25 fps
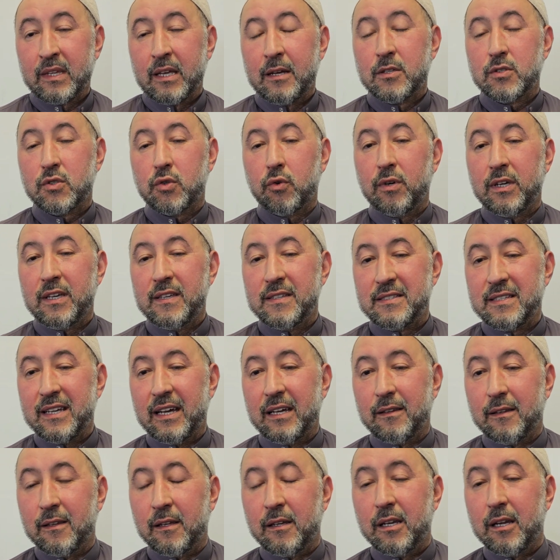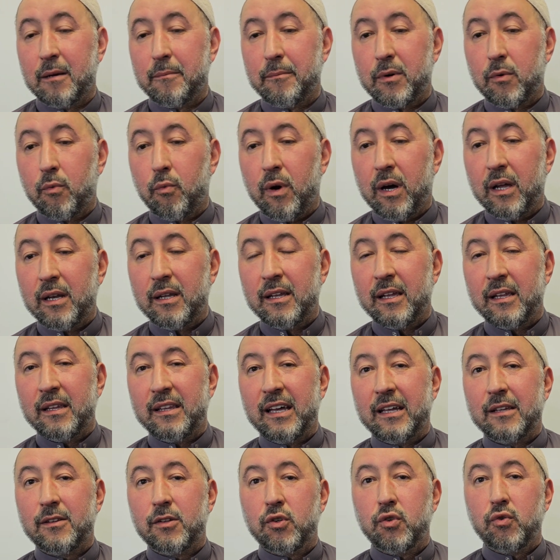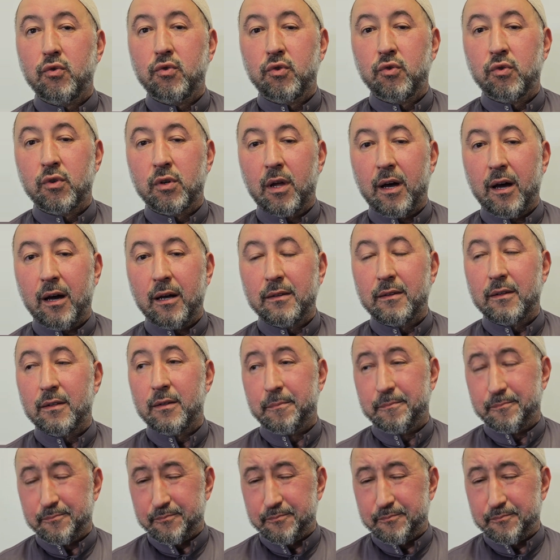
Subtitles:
So he said, number 1, that you do not